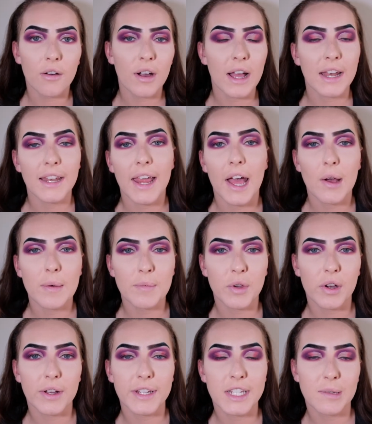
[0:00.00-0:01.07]
Alright, now I'm
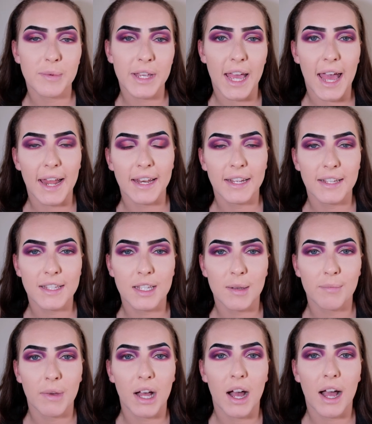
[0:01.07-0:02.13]
going to be adding
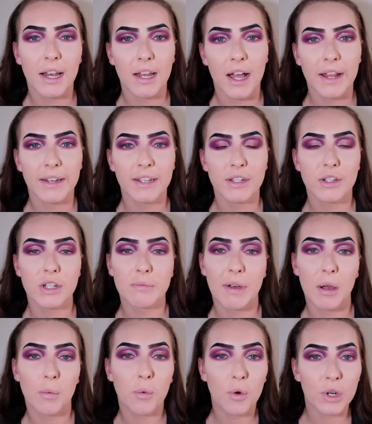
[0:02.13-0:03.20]
some eyeliner to
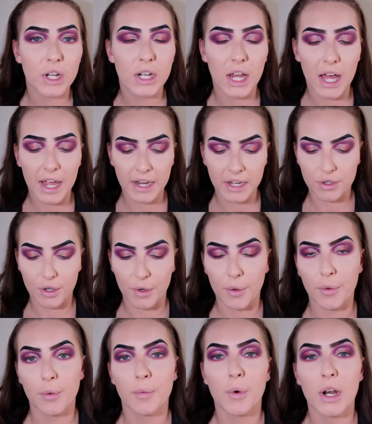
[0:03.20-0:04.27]
my waterline.
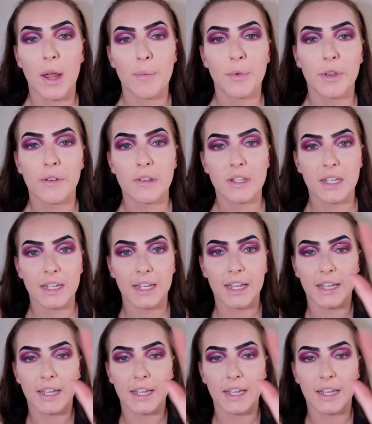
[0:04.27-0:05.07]
So what I'm using